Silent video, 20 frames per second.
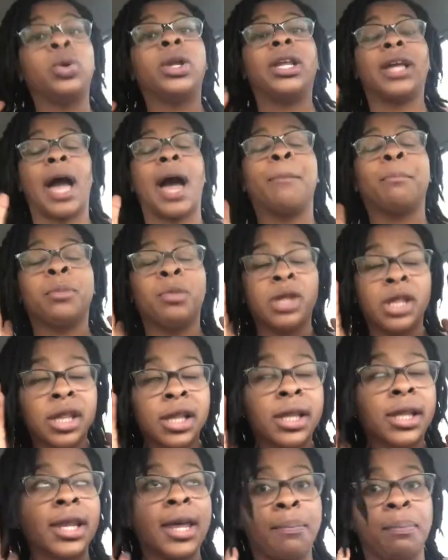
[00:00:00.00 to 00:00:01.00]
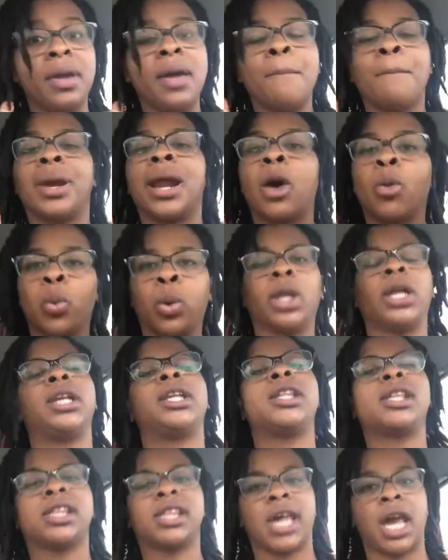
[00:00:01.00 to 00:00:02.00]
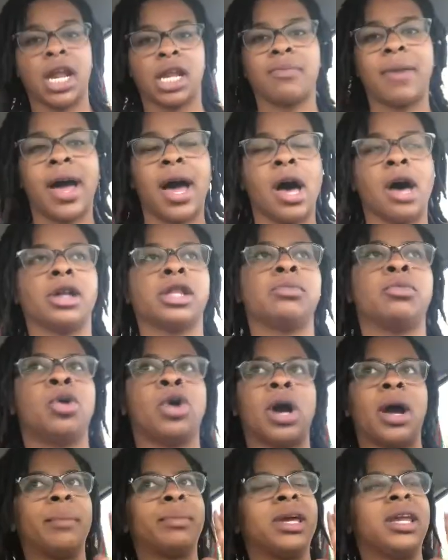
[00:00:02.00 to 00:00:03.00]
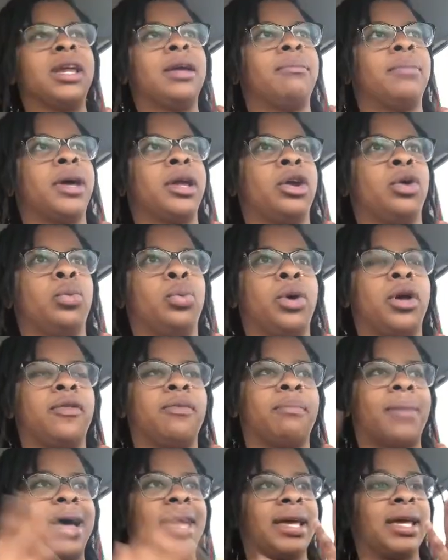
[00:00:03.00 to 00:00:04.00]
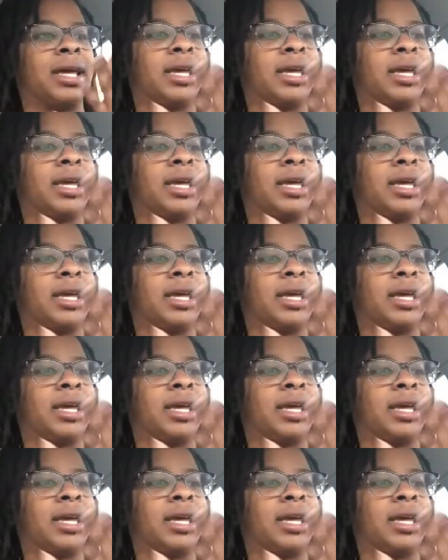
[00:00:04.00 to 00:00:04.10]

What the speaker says: Really, I'm slipping, but I really need to sage my house more. I'm getting better with my,